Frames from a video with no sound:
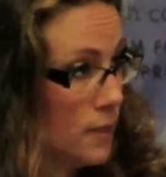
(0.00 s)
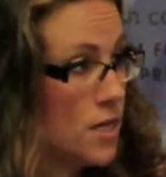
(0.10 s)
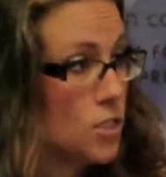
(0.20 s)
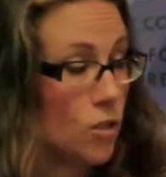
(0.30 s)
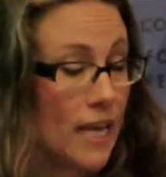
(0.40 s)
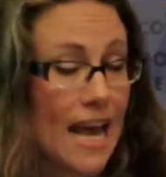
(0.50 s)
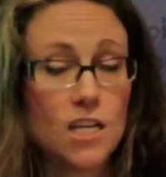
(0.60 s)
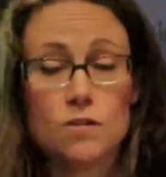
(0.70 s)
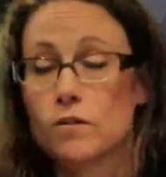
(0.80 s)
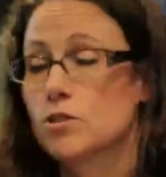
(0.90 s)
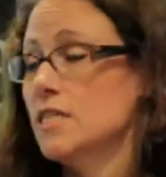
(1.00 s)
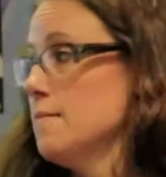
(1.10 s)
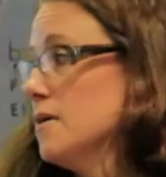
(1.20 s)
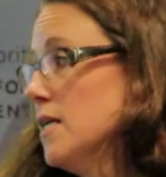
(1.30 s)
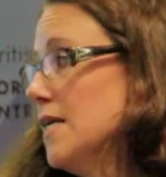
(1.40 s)
So the cash flow
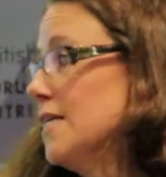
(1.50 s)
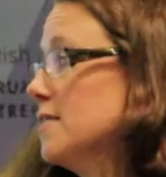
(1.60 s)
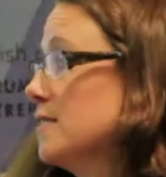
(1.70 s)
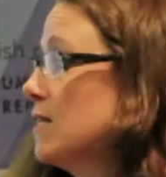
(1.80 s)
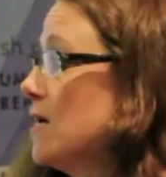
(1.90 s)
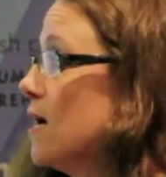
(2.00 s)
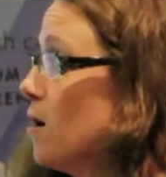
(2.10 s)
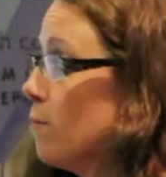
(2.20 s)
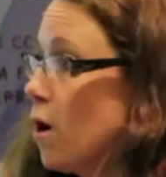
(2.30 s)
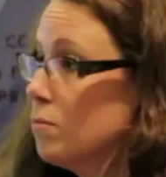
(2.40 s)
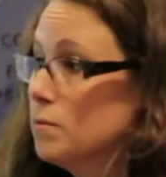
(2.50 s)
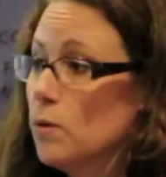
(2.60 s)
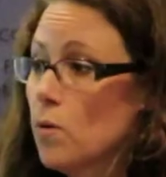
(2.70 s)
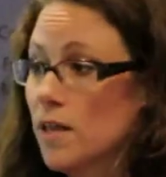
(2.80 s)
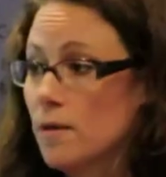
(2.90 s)
statement is probably
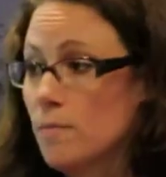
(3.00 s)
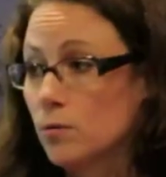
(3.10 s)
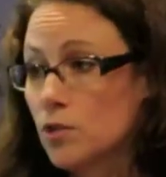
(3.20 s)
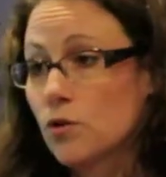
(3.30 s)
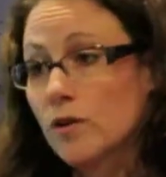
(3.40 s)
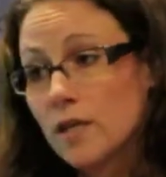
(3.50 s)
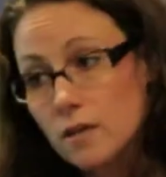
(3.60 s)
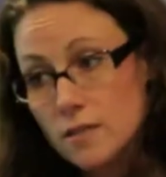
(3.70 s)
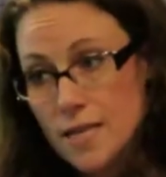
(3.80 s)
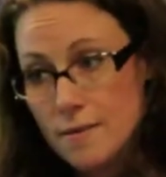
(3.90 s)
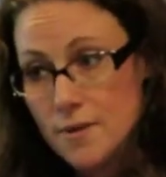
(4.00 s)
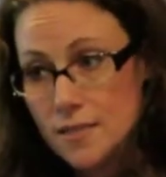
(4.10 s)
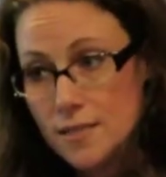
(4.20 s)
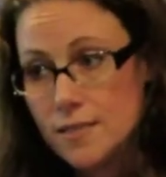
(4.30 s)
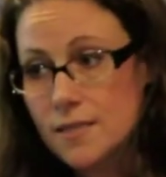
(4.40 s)
one of the most critical
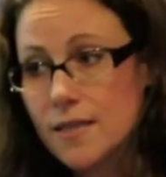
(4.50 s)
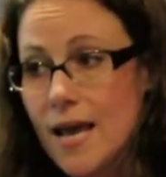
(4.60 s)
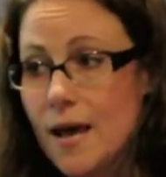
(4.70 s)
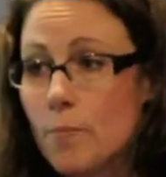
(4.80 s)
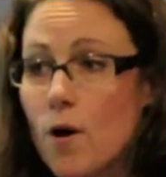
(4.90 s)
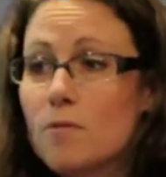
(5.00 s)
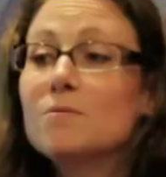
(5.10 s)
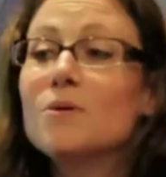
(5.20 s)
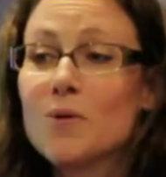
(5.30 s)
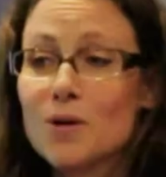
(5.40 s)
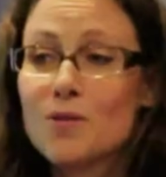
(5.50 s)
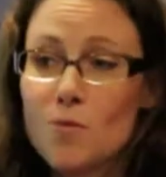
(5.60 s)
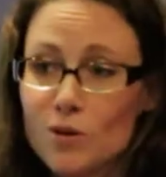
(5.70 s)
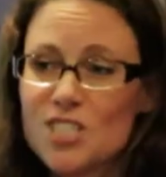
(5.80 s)
statements and probably one of the more